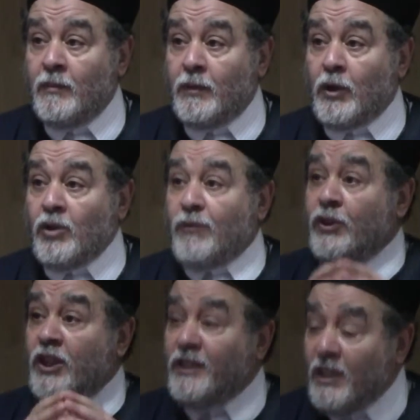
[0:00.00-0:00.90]
Because if
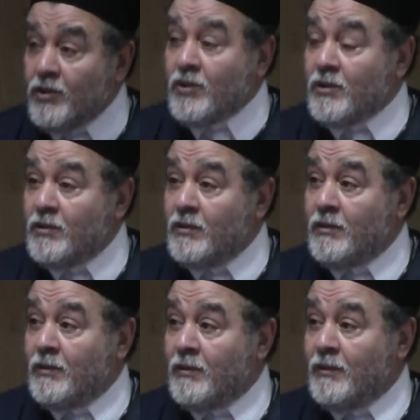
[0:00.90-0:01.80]
she does,
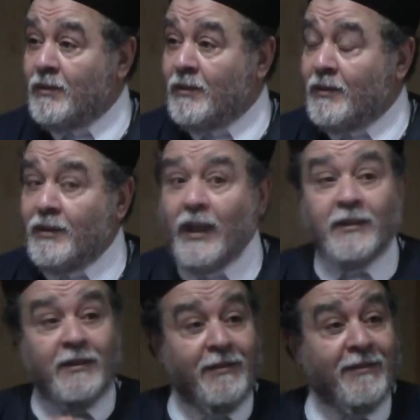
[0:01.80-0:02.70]

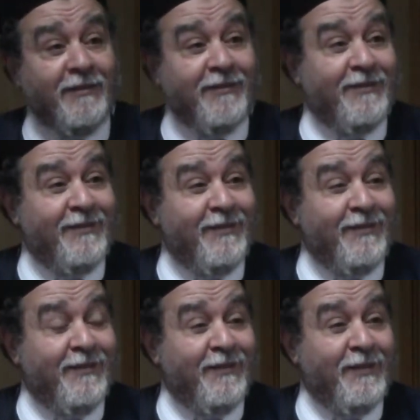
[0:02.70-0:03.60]
then
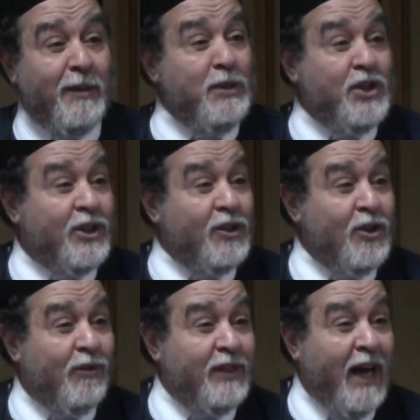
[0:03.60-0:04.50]
the mistress
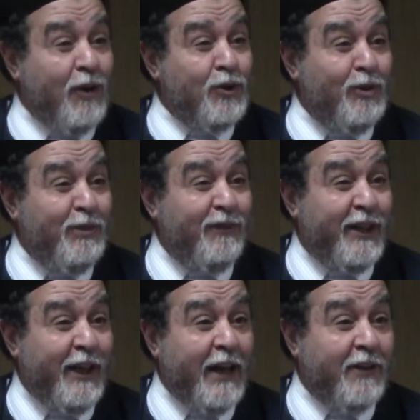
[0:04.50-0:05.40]
of the house will be
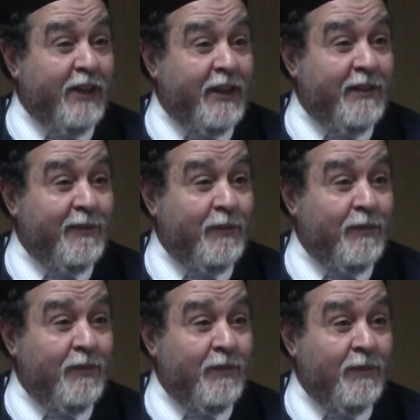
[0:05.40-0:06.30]
very angry.
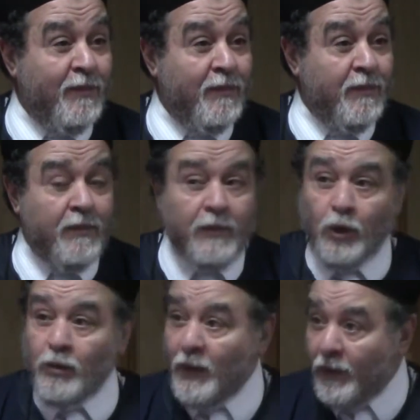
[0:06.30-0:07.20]

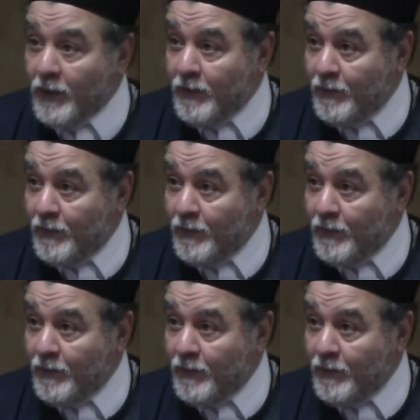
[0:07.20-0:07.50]
Your mother.